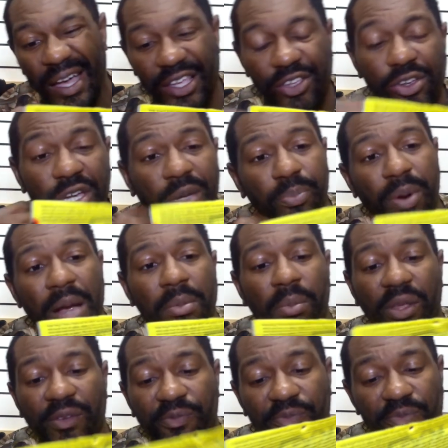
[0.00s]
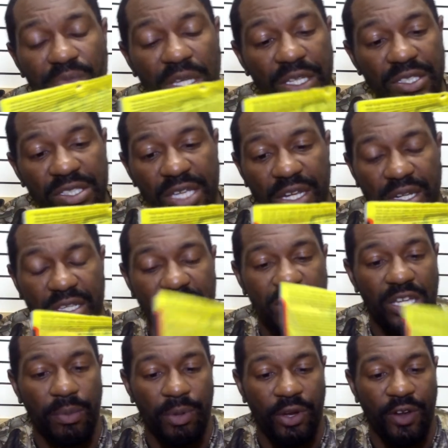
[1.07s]
You could probably set this
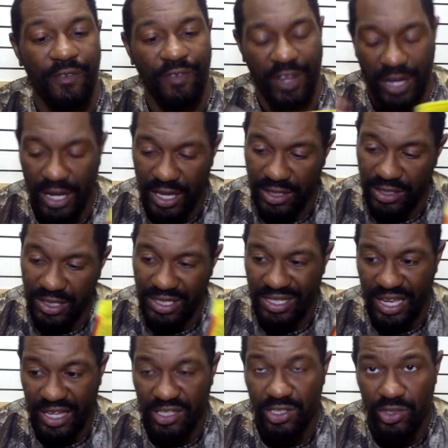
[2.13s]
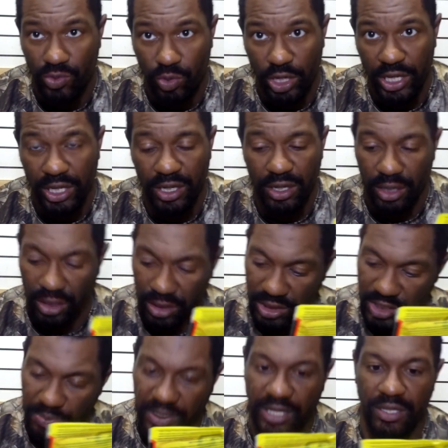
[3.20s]
up on a finesse Texas rig on a
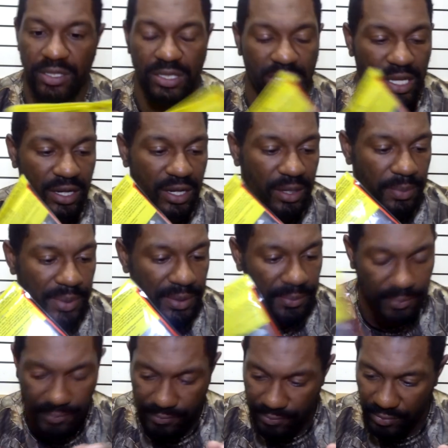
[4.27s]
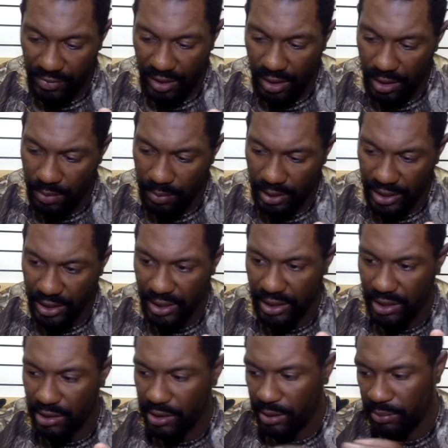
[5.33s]
spinning setup. But
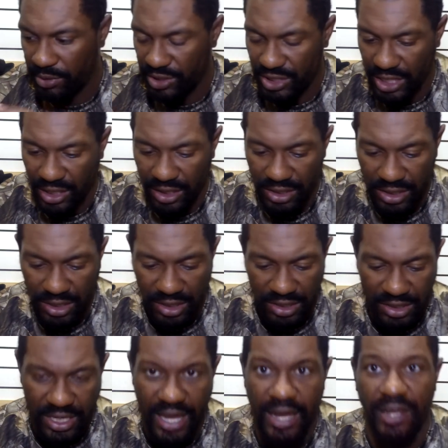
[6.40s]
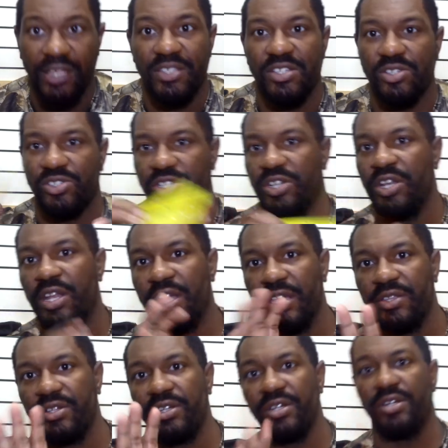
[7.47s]
I'm going to set this to the side because there's
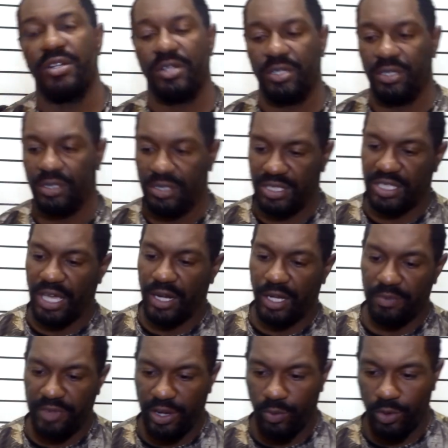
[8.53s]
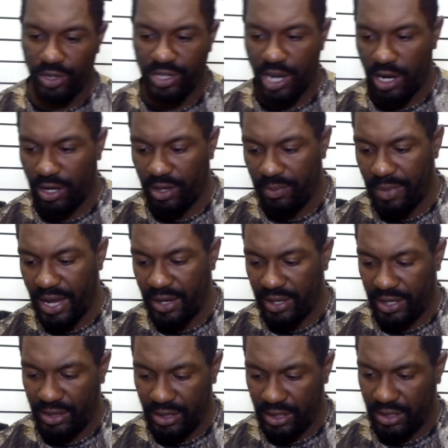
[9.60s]
another setup that we're talking
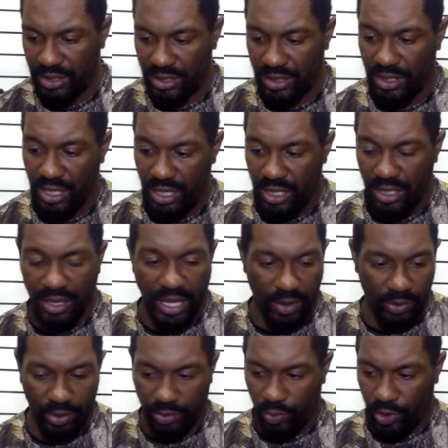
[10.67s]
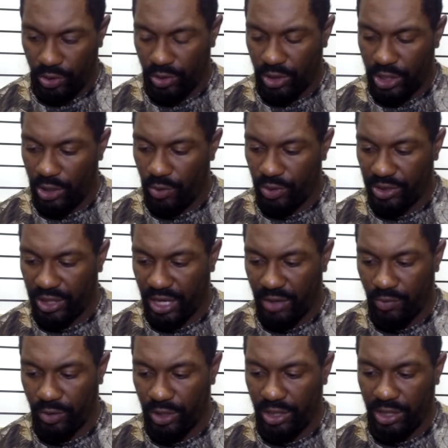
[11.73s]
about in this that will go with
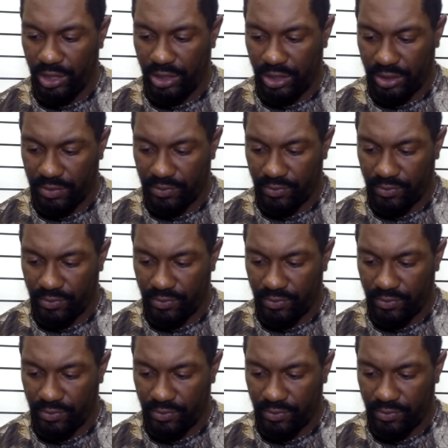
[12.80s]
that really good.